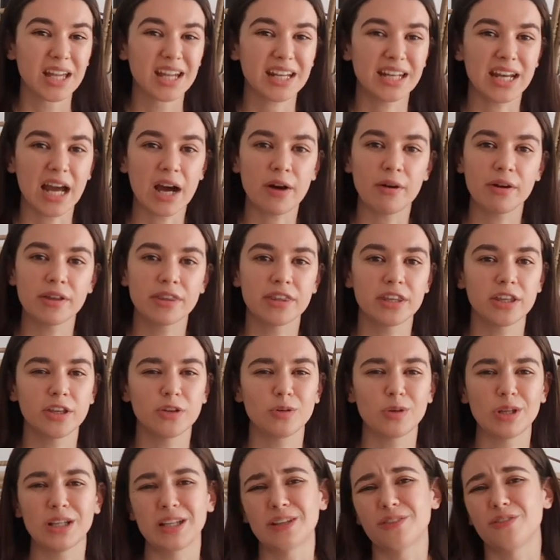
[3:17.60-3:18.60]
I think
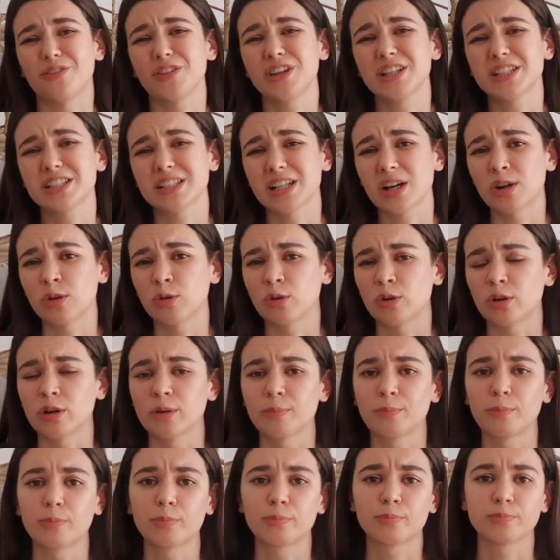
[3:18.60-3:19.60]
you need a visa or
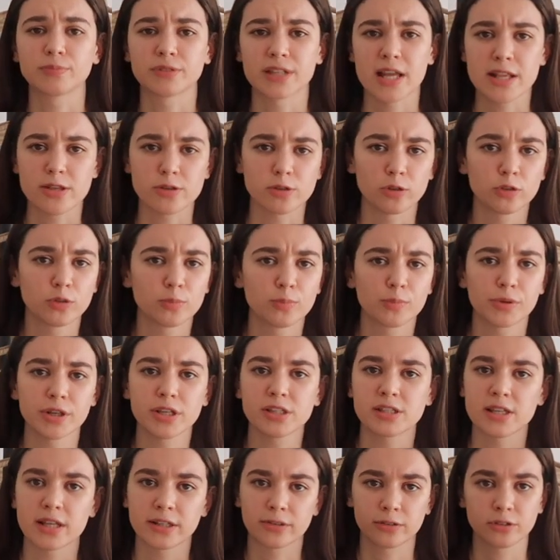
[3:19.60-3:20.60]
a settled,
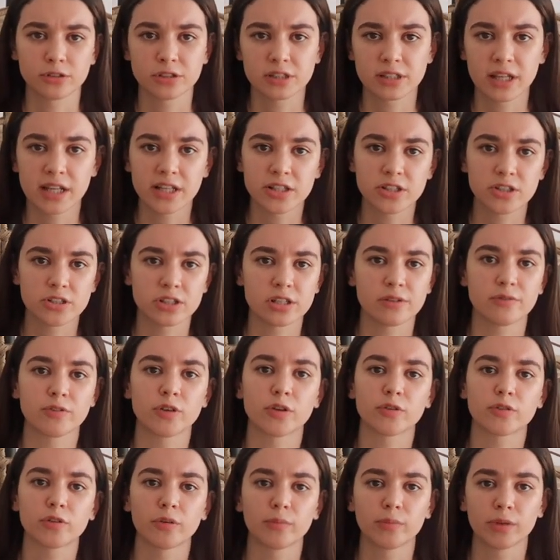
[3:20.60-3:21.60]
pre-settled status if
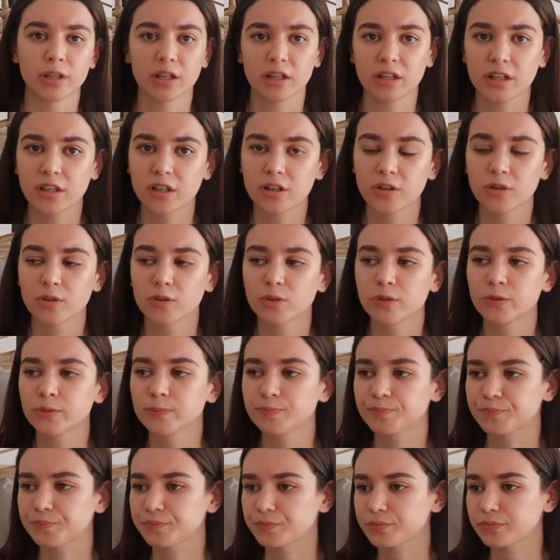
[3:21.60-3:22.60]
you're from the
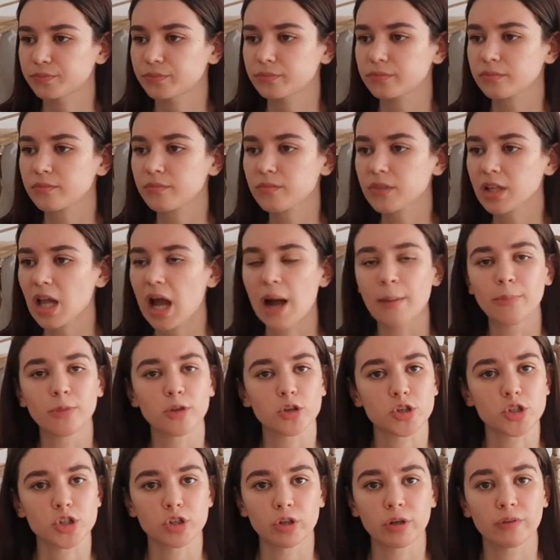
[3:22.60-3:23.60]
EU. I'm
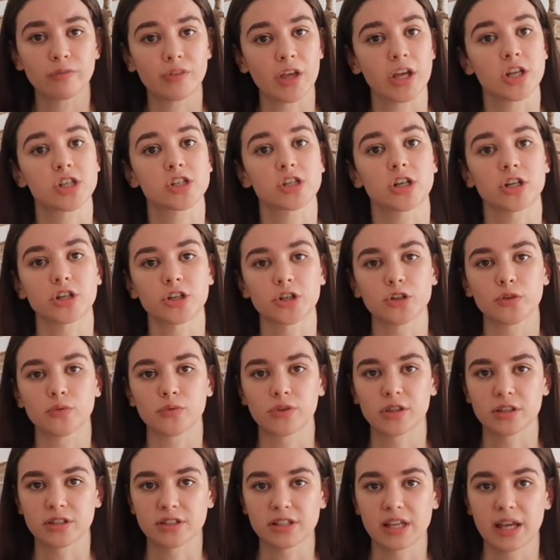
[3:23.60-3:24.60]
not sure if they charge you
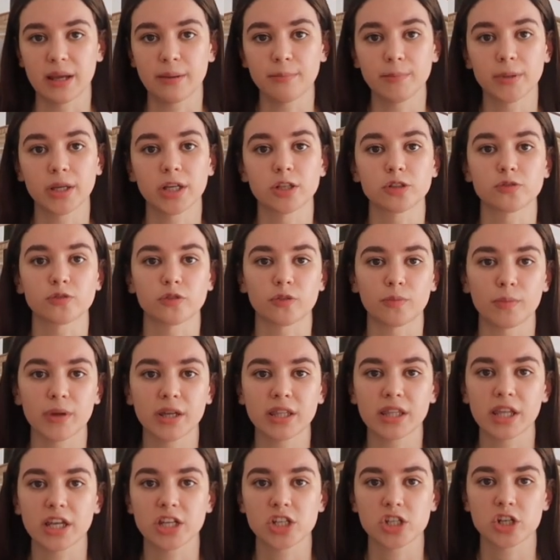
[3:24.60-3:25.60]
the same, because for
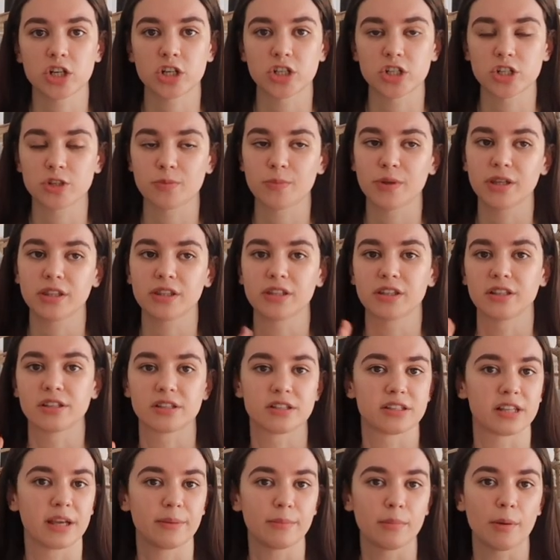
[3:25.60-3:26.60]
me they charge me the
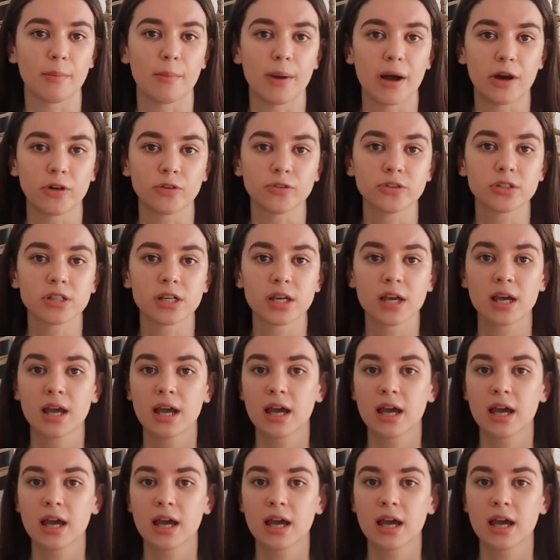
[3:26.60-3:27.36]
same amount